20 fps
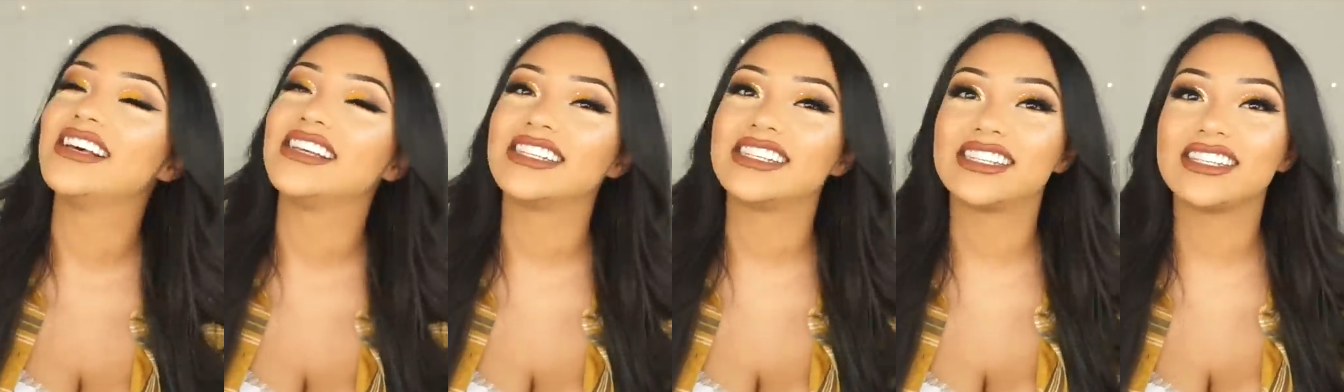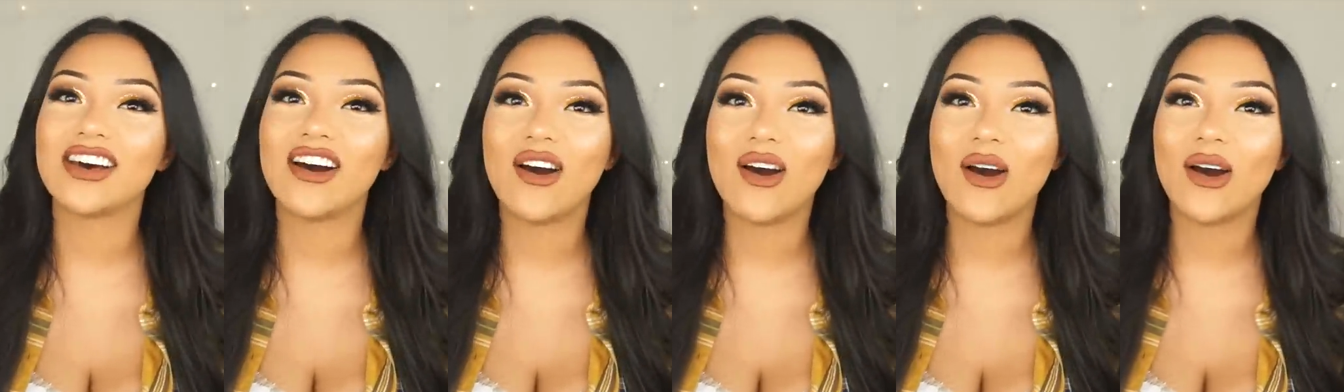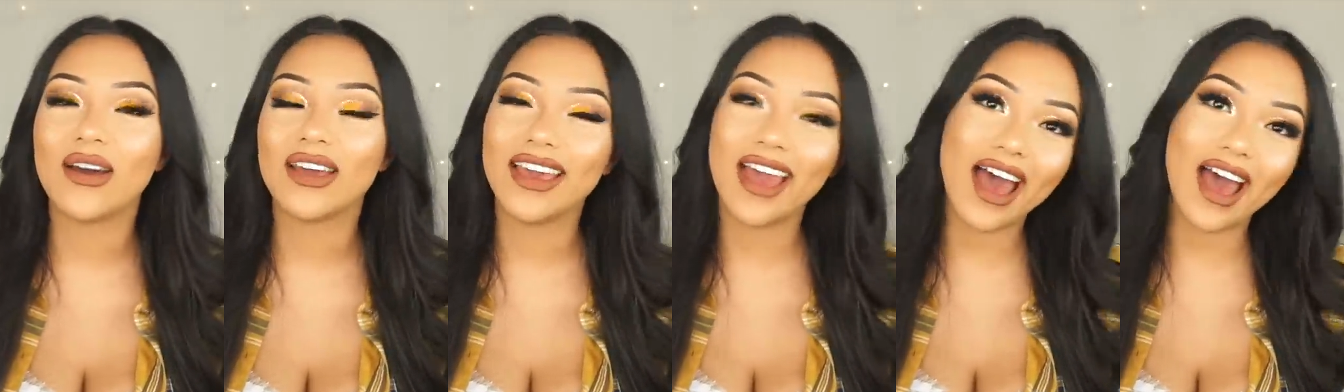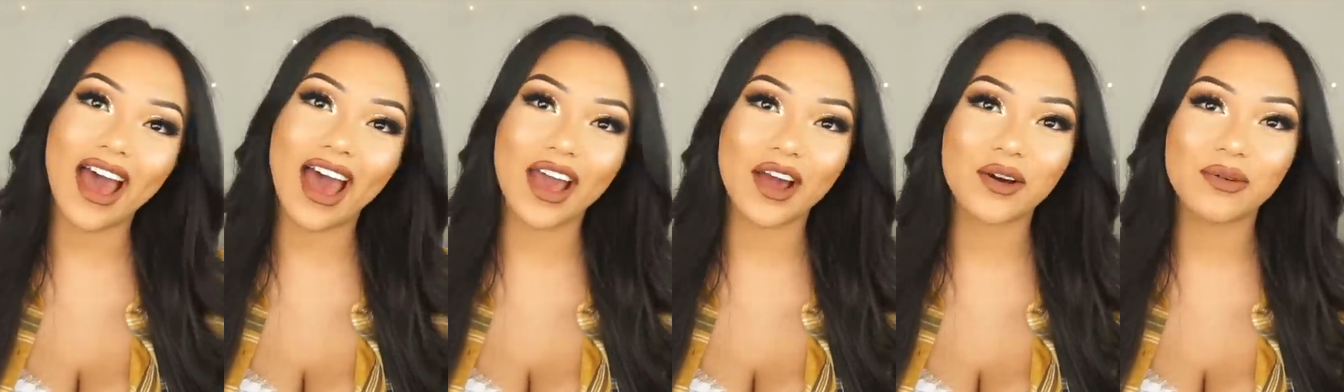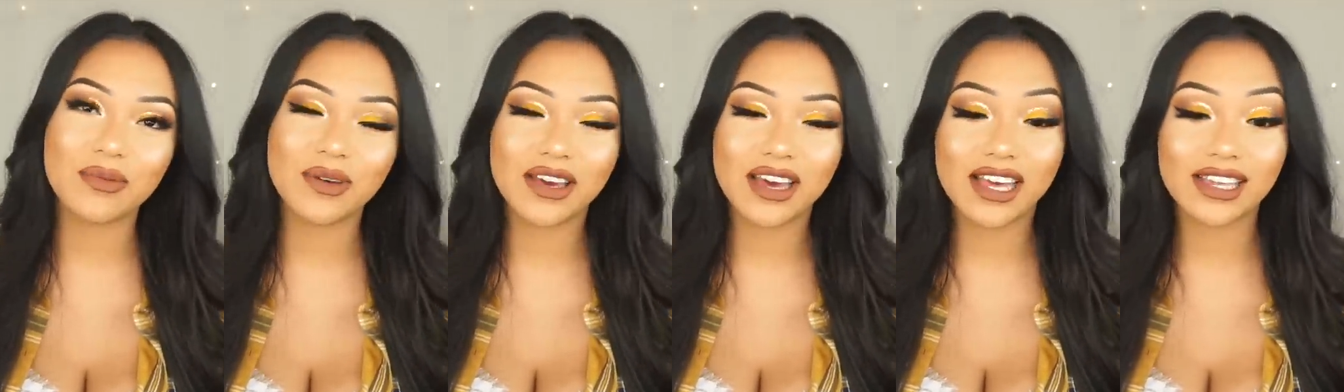so yeah i
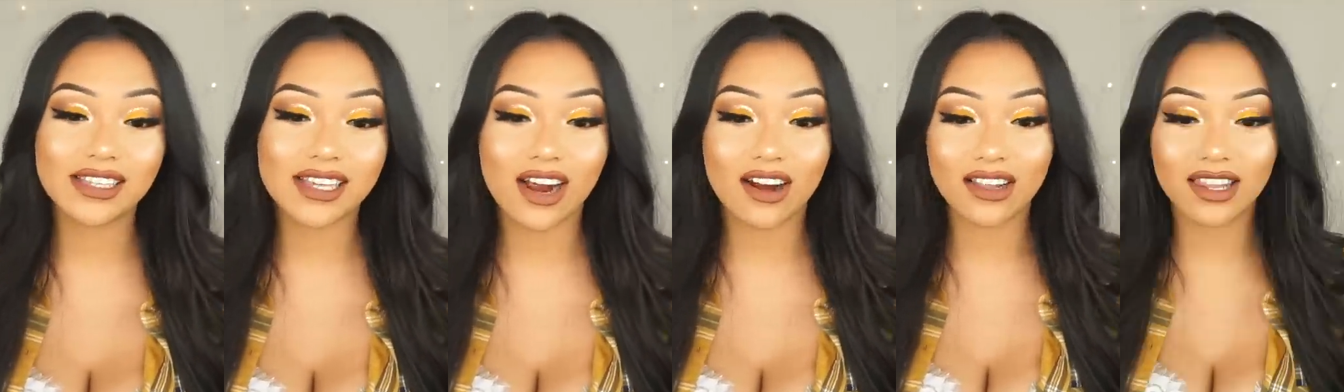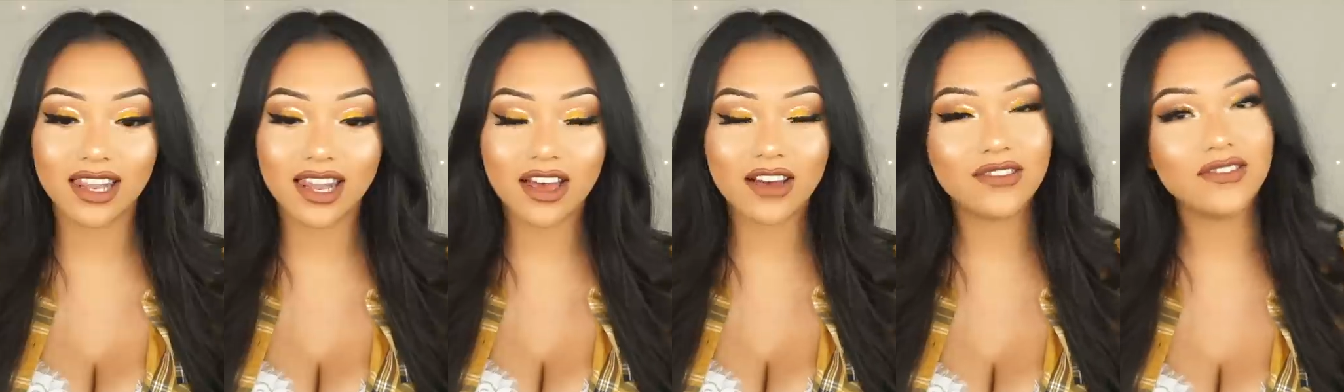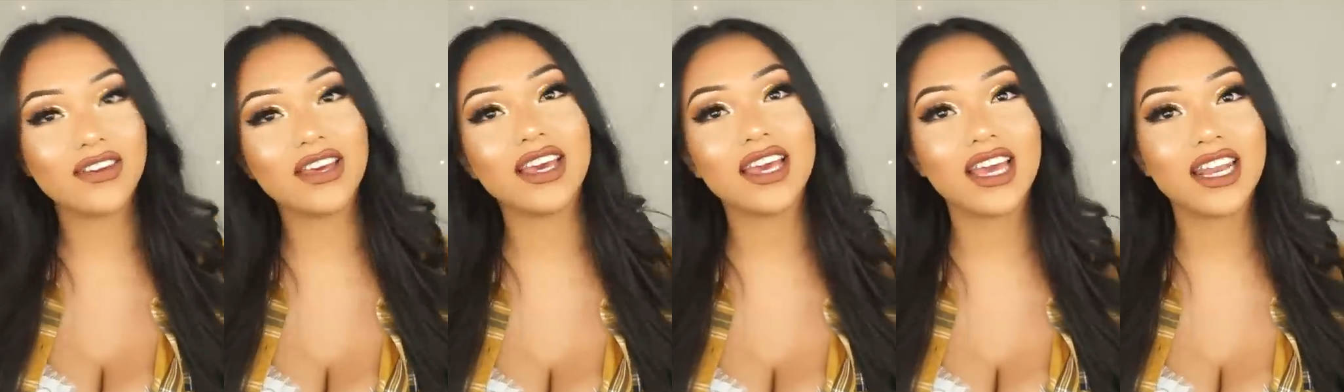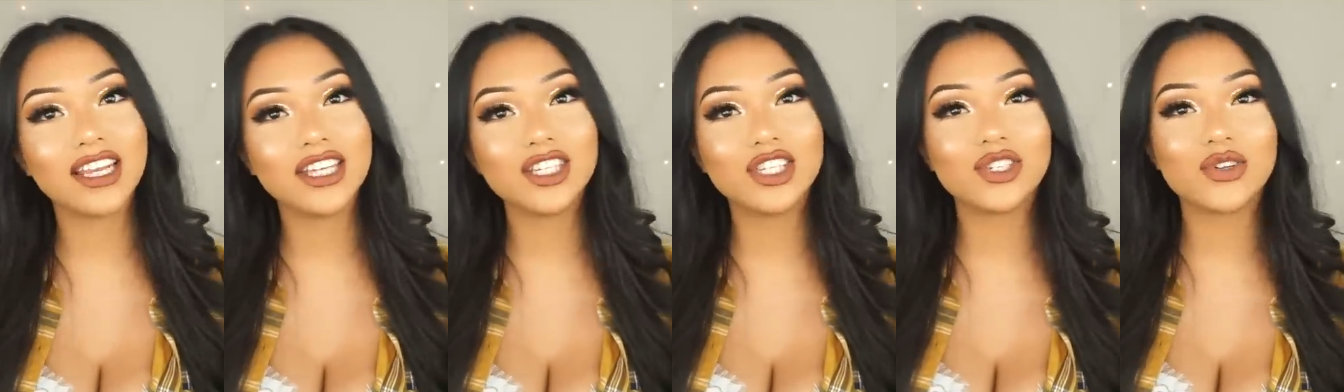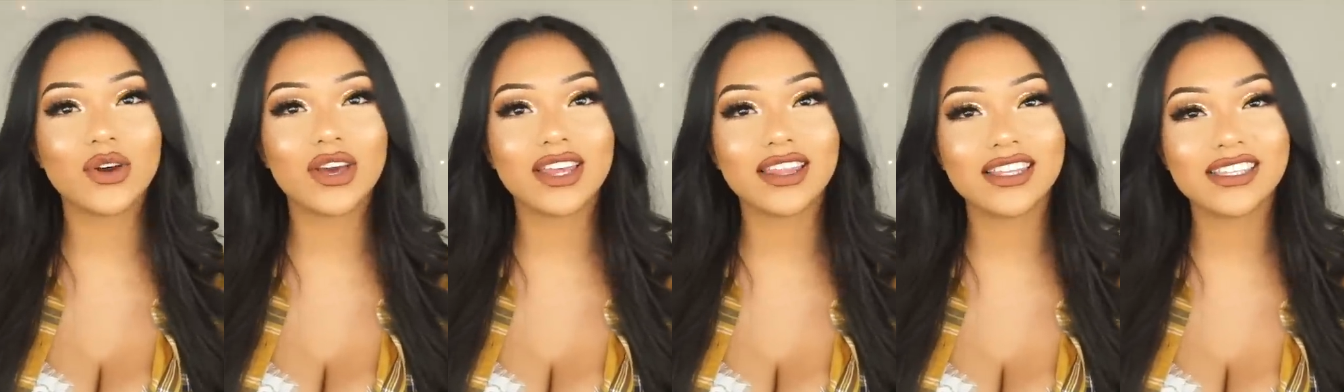hope you guys are loving and
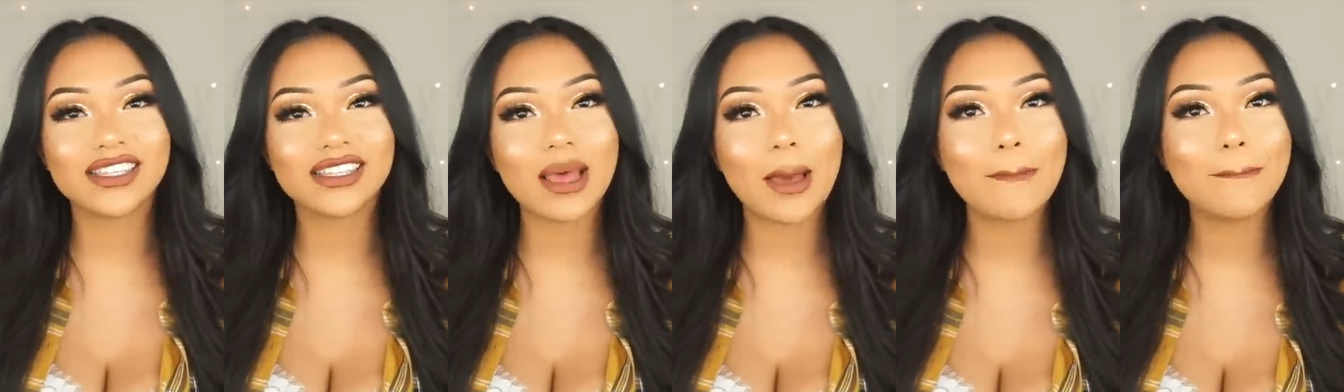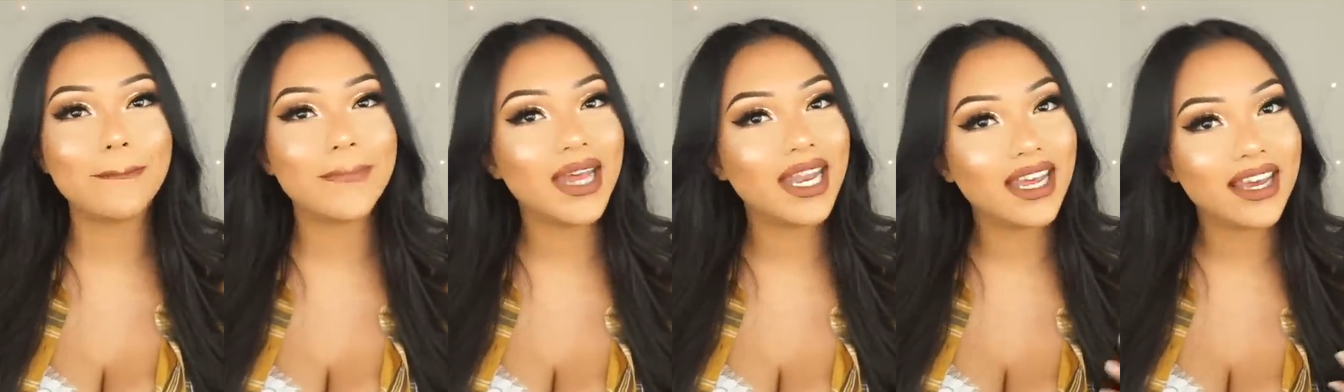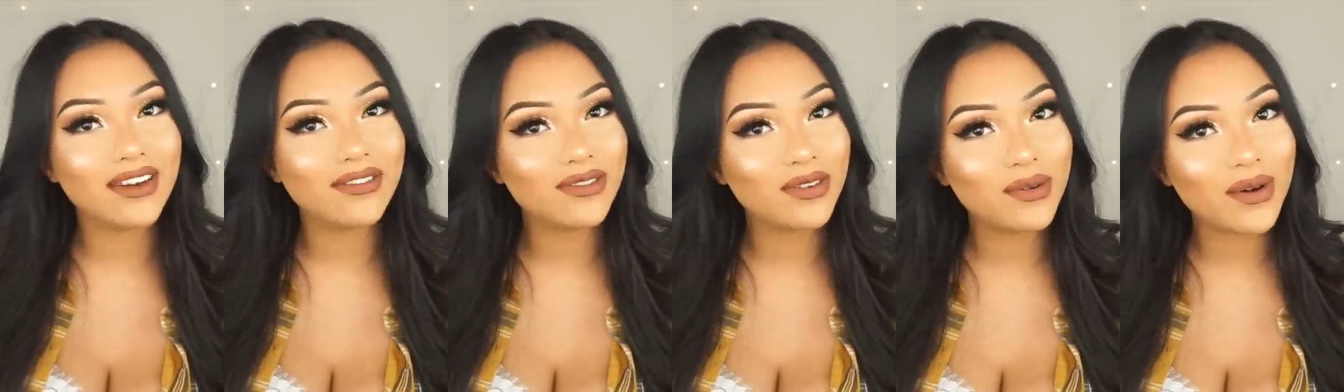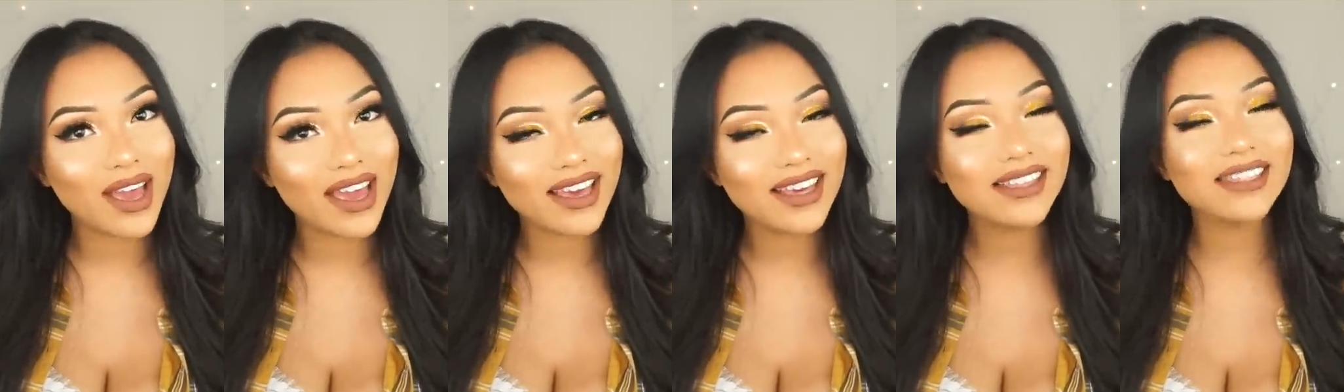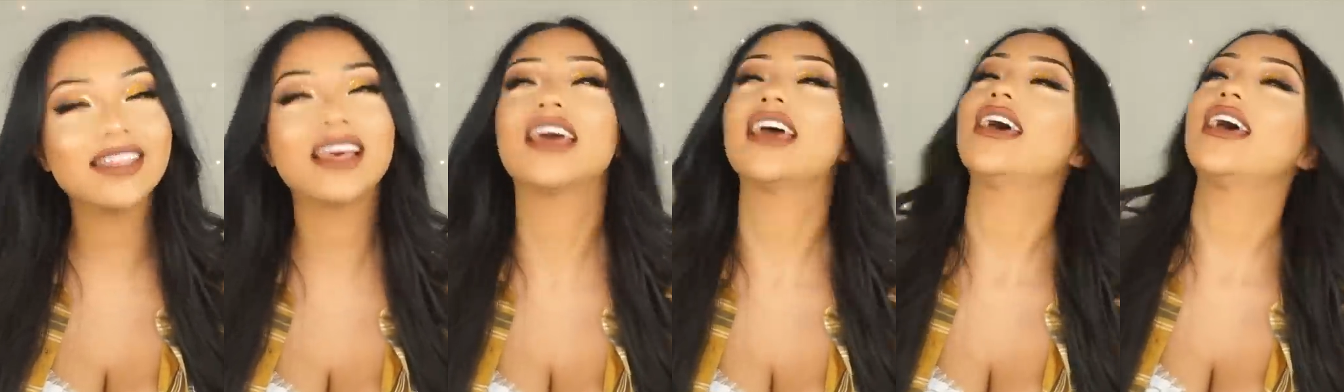enjoying these mini
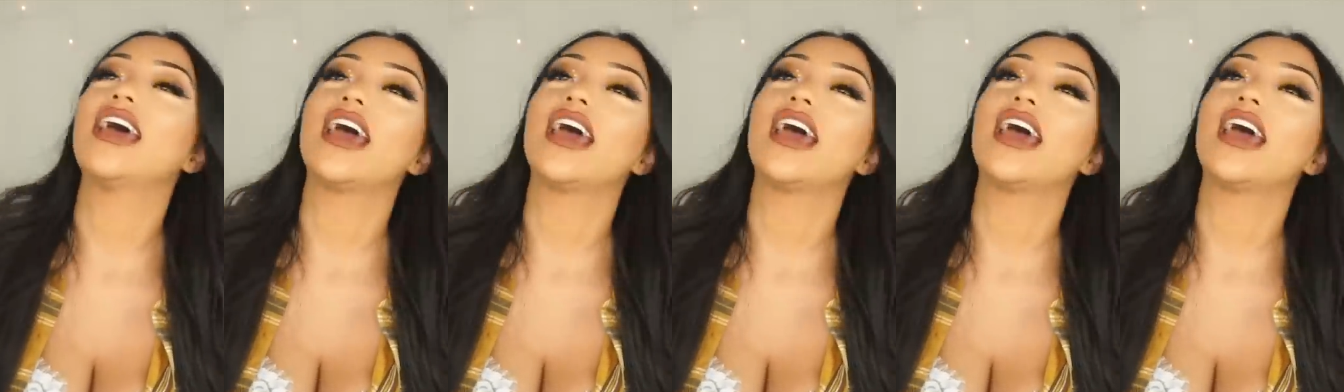giveaways